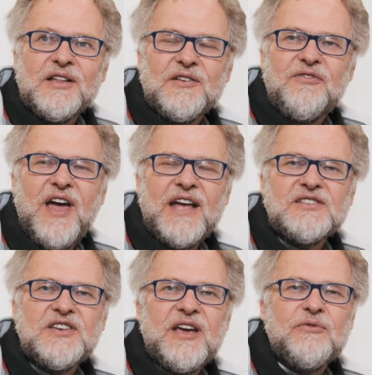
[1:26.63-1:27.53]
the
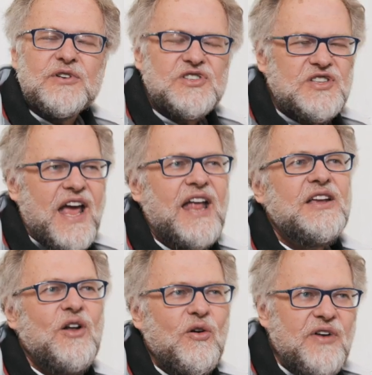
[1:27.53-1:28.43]
fans gave her a
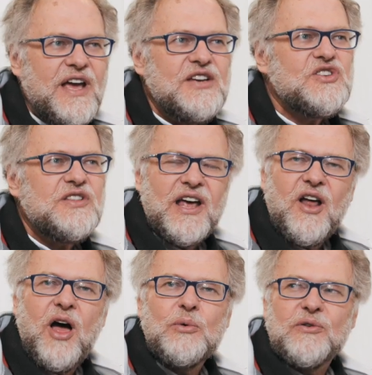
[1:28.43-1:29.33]
standing ovation that
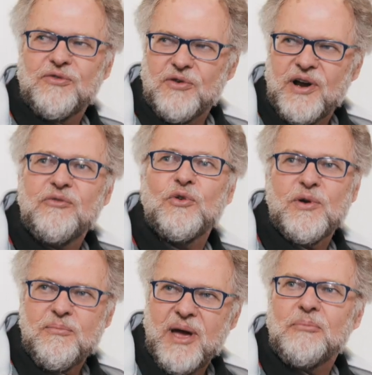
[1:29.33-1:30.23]
I will forever
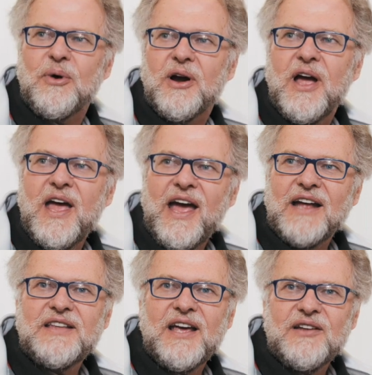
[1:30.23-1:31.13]
remember
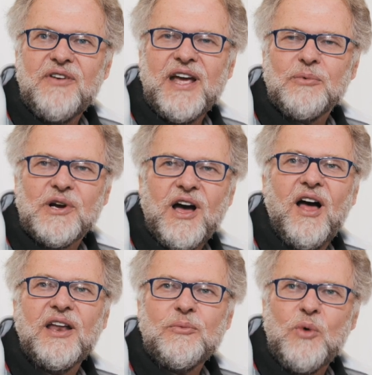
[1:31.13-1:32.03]
at that event when
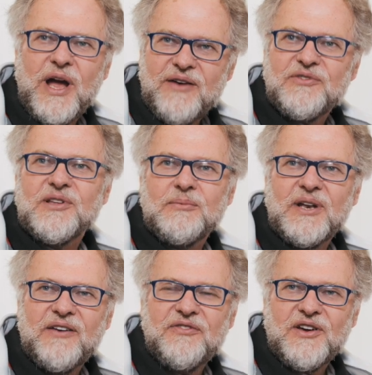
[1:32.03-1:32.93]
Colleen waved to them and
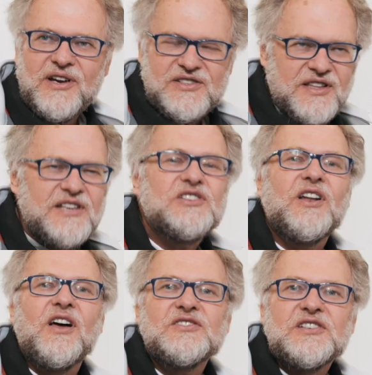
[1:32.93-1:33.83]
left the ice. I think she
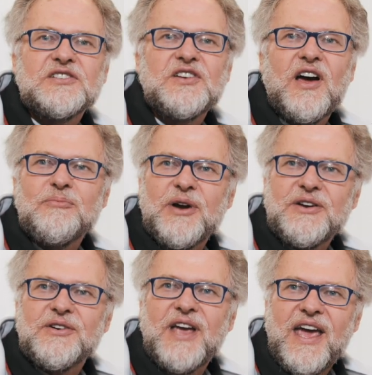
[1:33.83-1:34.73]
lost in a
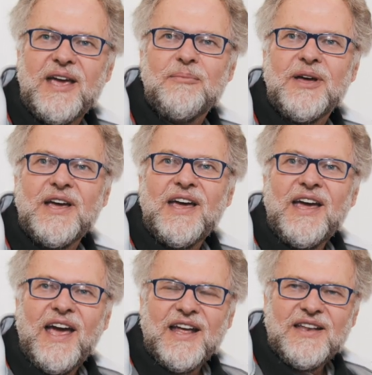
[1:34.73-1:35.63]
tiebreaker game.
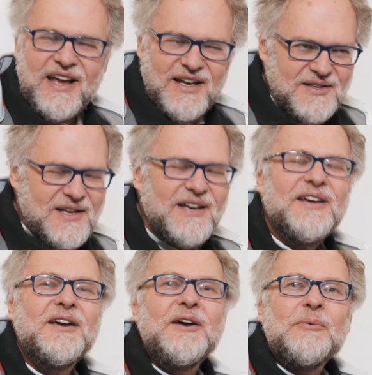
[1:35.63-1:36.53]
And
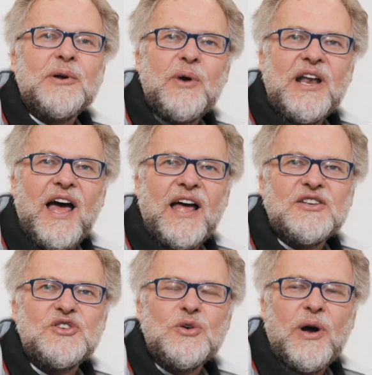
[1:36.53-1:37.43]
then we went
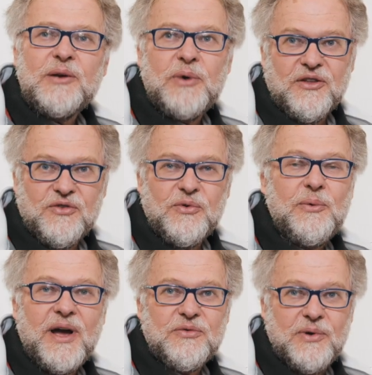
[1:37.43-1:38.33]
on to, I think we had a
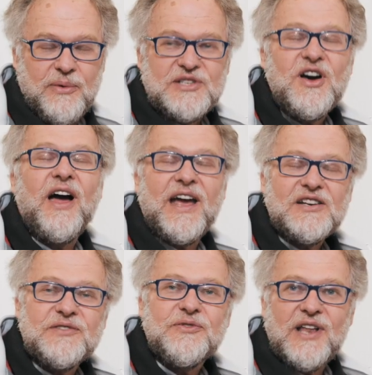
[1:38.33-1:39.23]
three-way tie
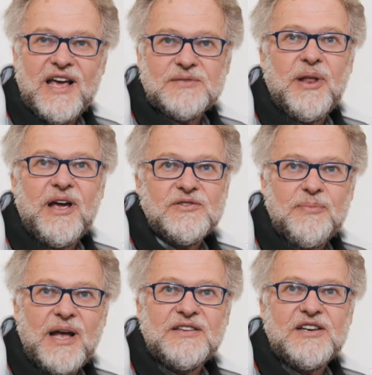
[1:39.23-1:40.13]
actually for the last playoff
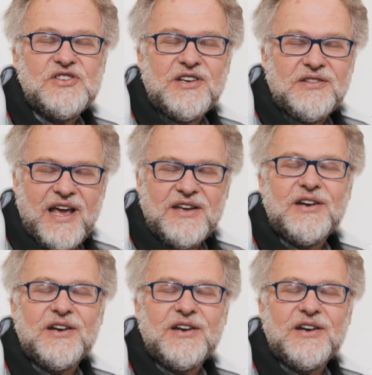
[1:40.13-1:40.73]
spot that